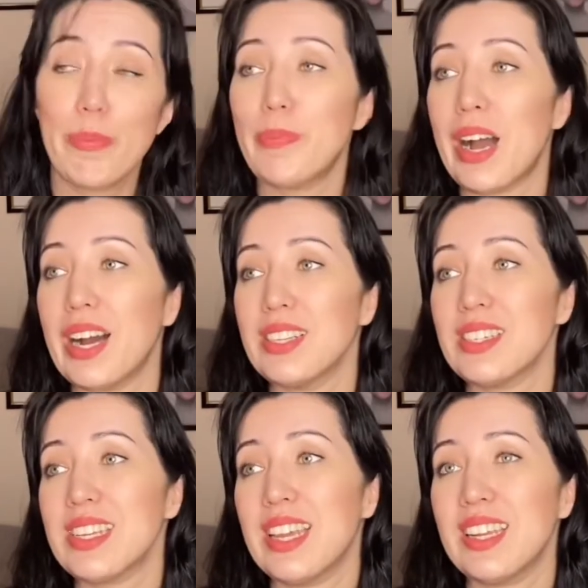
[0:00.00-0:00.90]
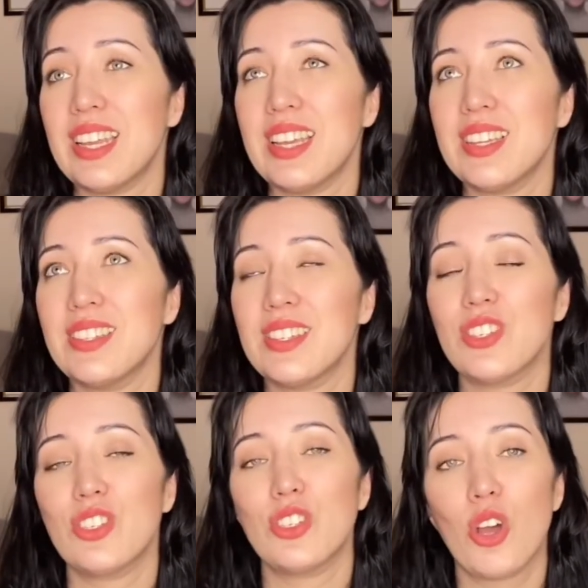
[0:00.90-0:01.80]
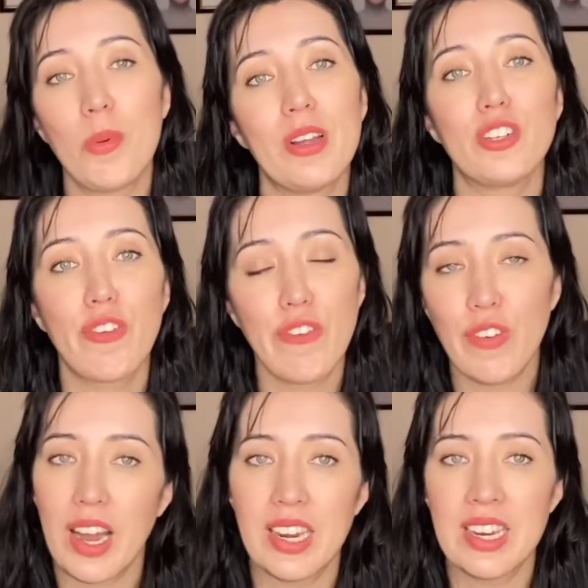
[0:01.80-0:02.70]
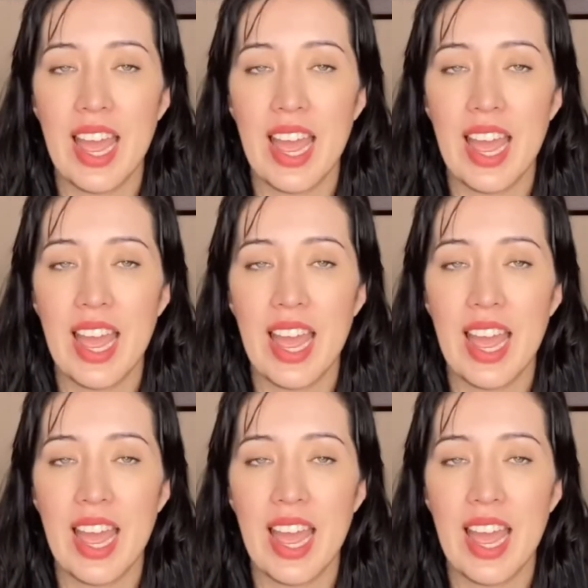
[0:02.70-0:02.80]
but it is so much fun,